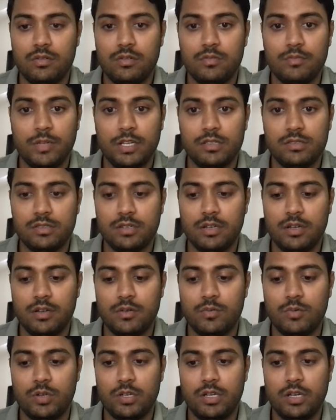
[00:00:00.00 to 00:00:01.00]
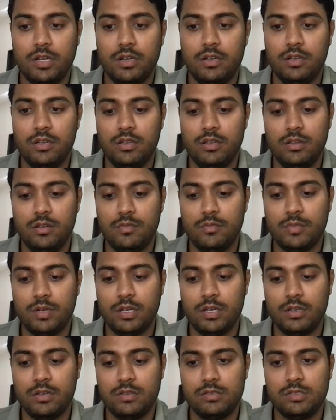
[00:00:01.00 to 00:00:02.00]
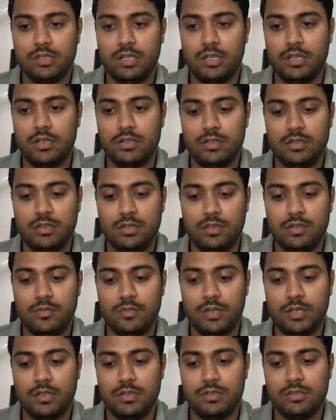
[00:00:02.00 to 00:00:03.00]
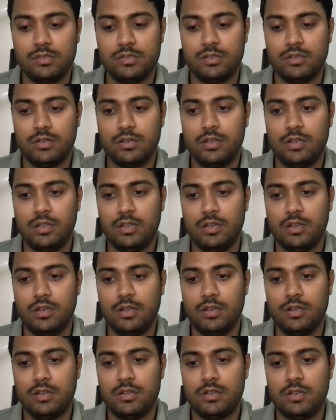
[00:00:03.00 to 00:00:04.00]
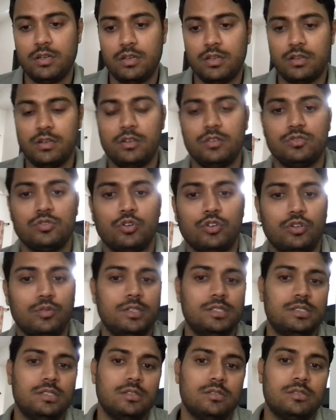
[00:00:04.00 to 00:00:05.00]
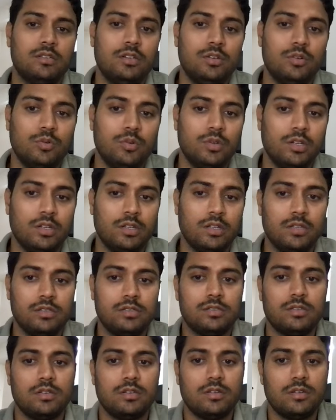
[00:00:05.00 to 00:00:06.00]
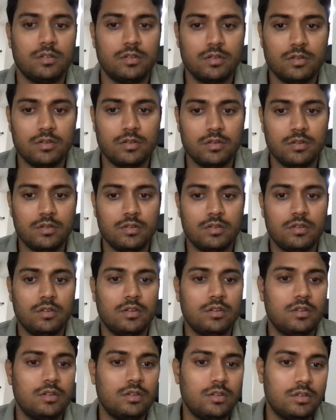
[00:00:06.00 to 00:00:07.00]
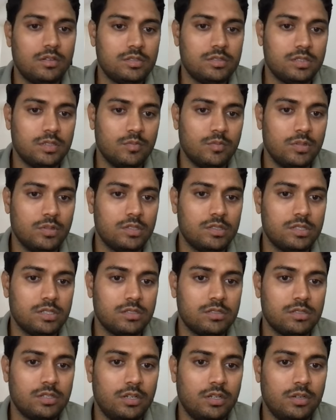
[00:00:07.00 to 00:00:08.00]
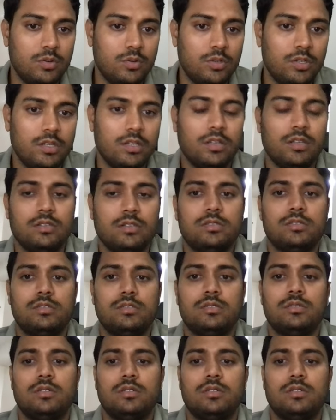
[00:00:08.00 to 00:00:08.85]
Minus 38, 180 minus 80 minus 38, and it is going to be 62 degrees. Simple, 62 degrees.